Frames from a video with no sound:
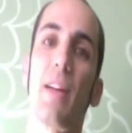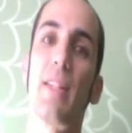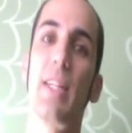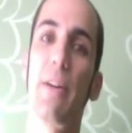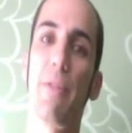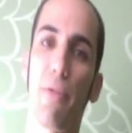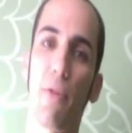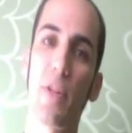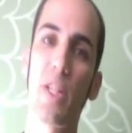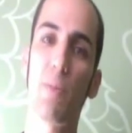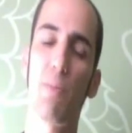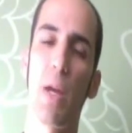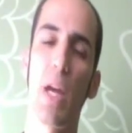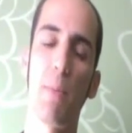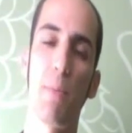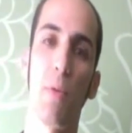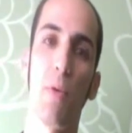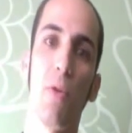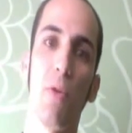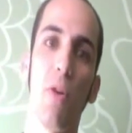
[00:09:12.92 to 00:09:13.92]
Difference
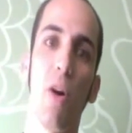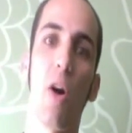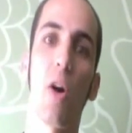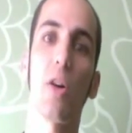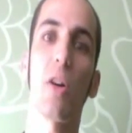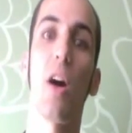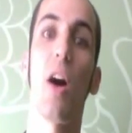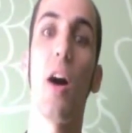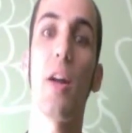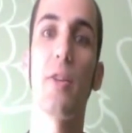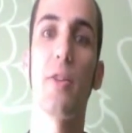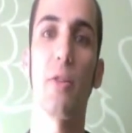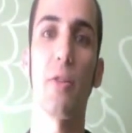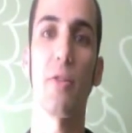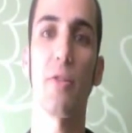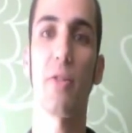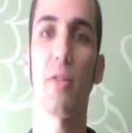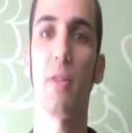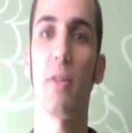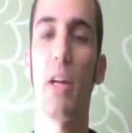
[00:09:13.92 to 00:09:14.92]
people are
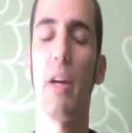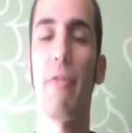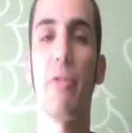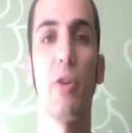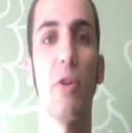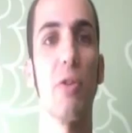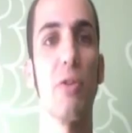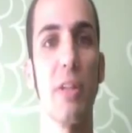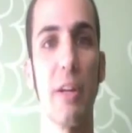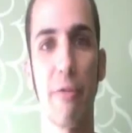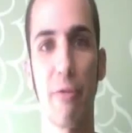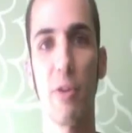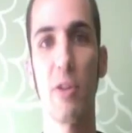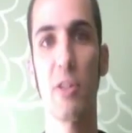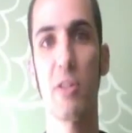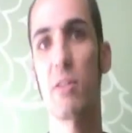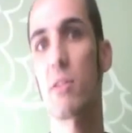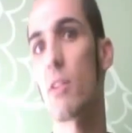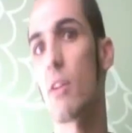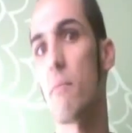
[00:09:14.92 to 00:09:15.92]
hunters. If you're
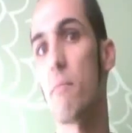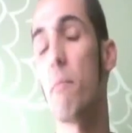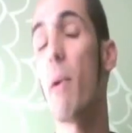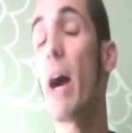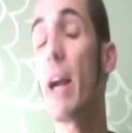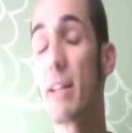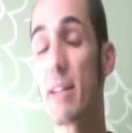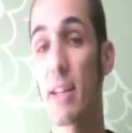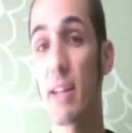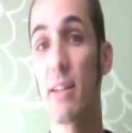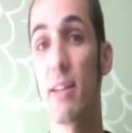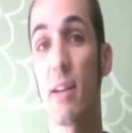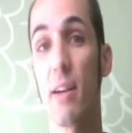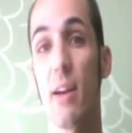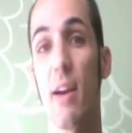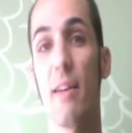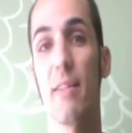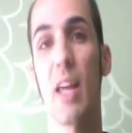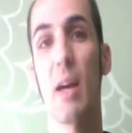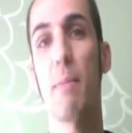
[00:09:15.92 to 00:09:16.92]
difference-minded,
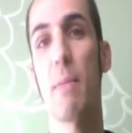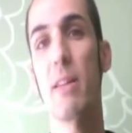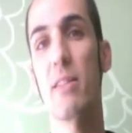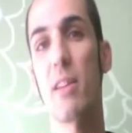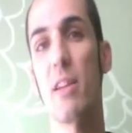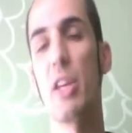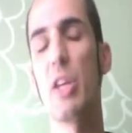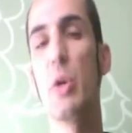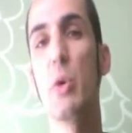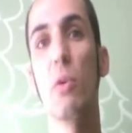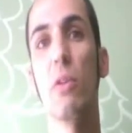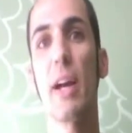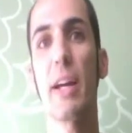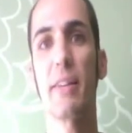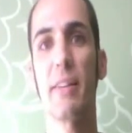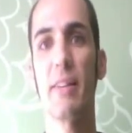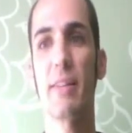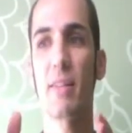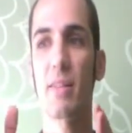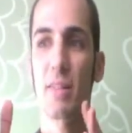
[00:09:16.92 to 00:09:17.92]
that means that you
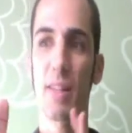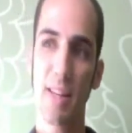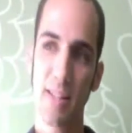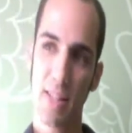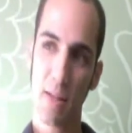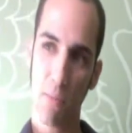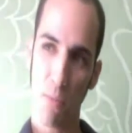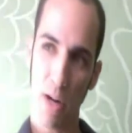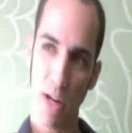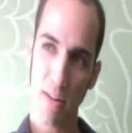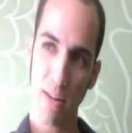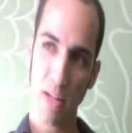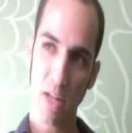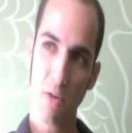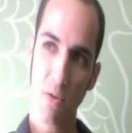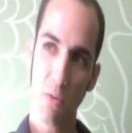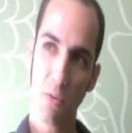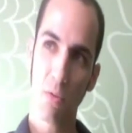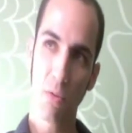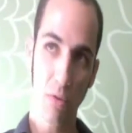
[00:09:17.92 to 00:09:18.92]
like to see somebody that
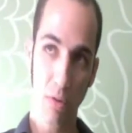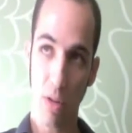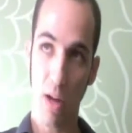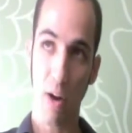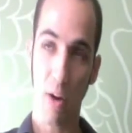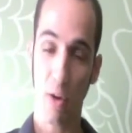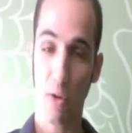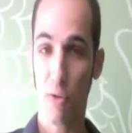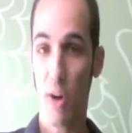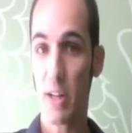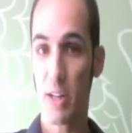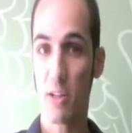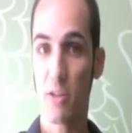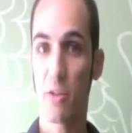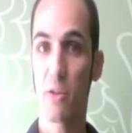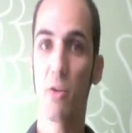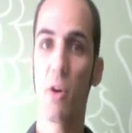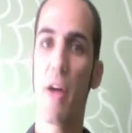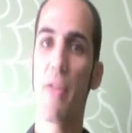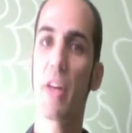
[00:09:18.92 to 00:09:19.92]
you are attracted
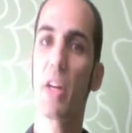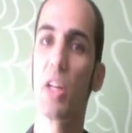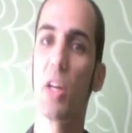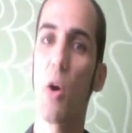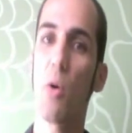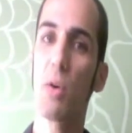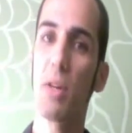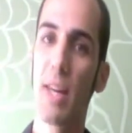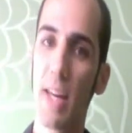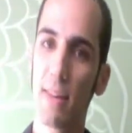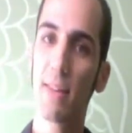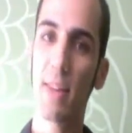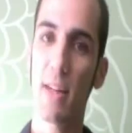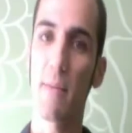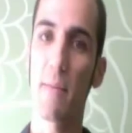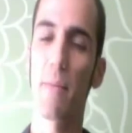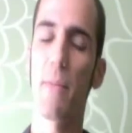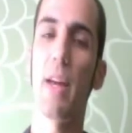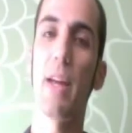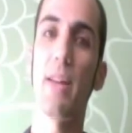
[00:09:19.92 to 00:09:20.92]
to and then go get
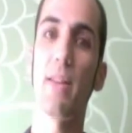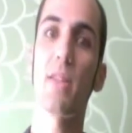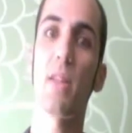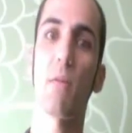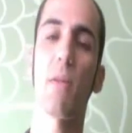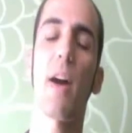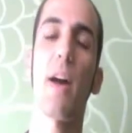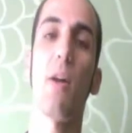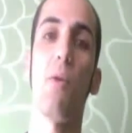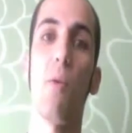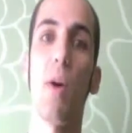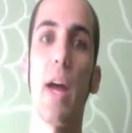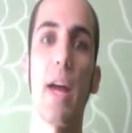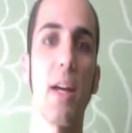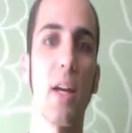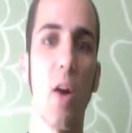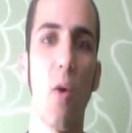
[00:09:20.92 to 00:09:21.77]
them in some kind of way.